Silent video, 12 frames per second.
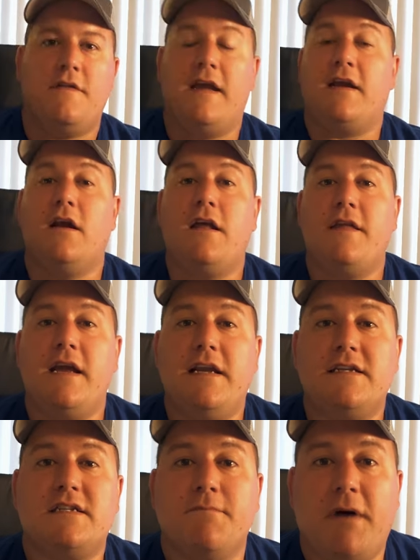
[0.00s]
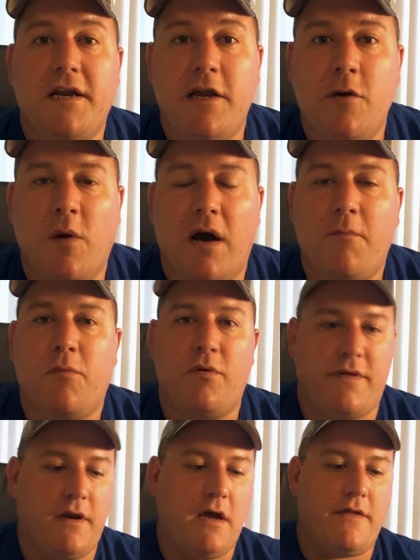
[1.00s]
They can either Insta-Buddy you up
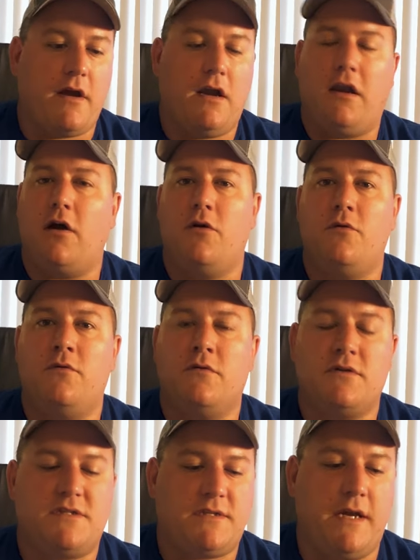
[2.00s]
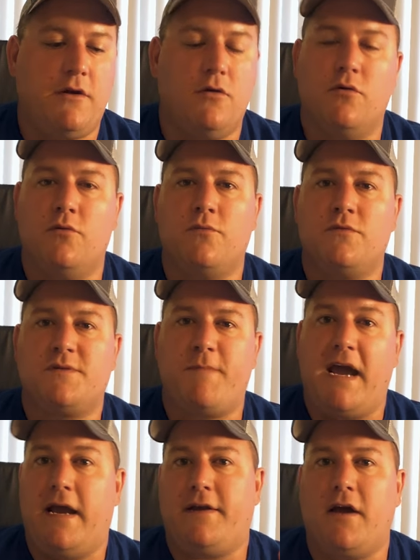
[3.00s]
with another alone, single,
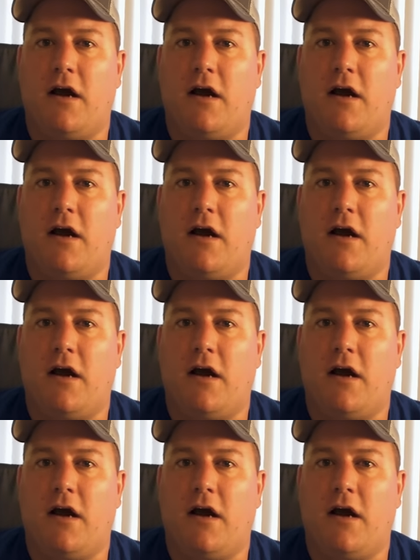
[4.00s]
spare